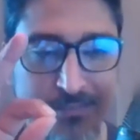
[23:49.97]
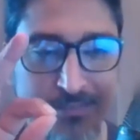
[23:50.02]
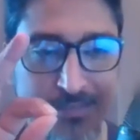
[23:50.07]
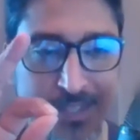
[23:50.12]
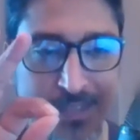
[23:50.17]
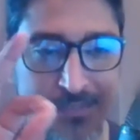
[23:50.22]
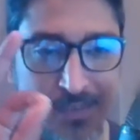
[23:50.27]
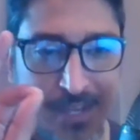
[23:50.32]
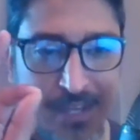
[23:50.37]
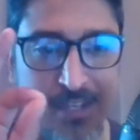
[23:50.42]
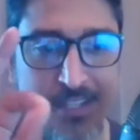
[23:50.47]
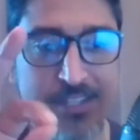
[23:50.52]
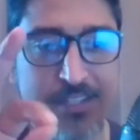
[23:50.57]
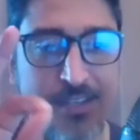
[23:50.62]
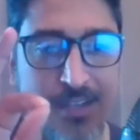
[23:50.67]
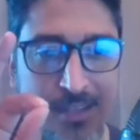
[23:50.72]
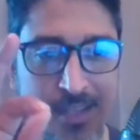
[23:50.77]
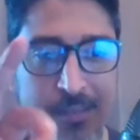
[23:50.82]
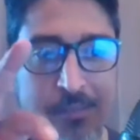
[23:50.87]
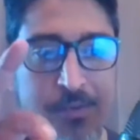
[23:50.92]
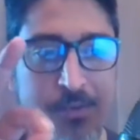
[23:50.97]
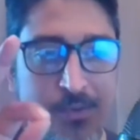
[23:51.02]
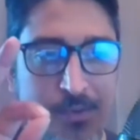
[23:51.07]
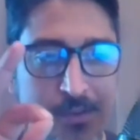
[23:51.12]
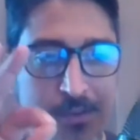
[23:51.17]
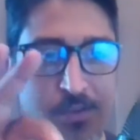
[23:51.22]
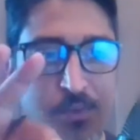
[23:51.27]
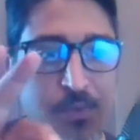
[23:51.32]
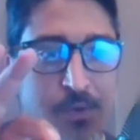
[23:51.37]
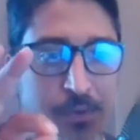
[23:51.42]
If you had an opportunity
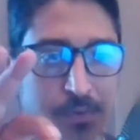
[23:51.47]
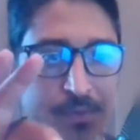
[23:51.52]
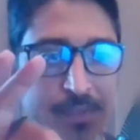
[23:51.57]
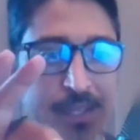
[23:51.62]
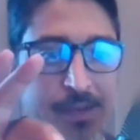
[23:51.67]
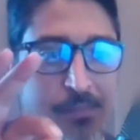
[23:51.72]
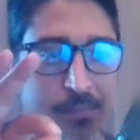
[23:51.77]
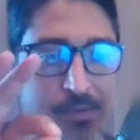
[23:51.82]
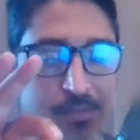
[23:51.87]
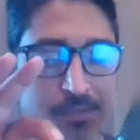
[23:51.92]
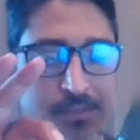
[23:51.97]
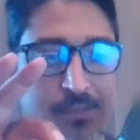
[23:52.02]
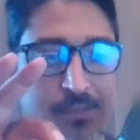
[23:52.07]
to work with that person,